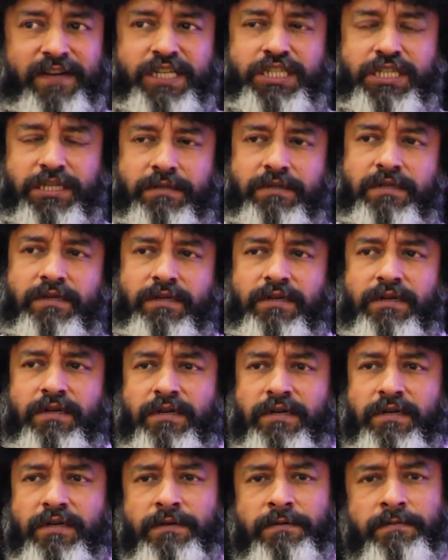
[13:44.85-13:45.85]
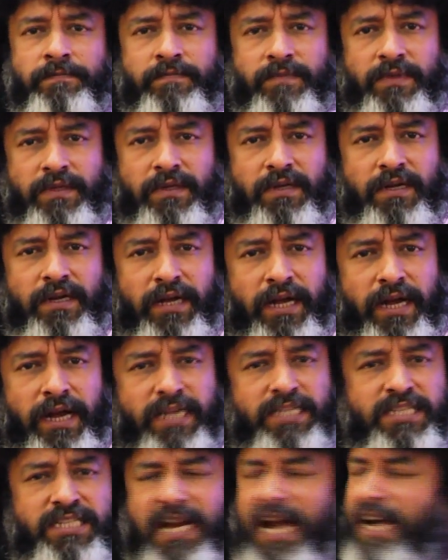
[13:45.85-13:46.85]
vision.
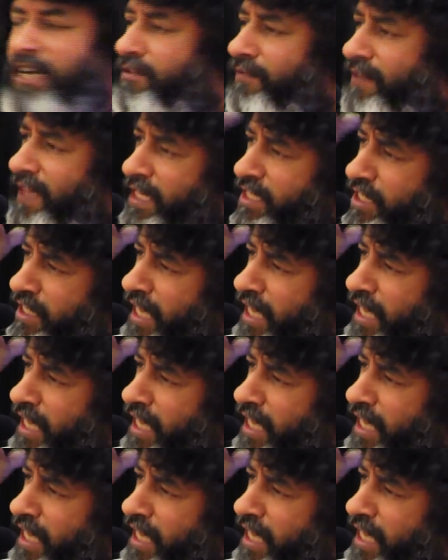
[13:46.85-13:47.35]
It starts with that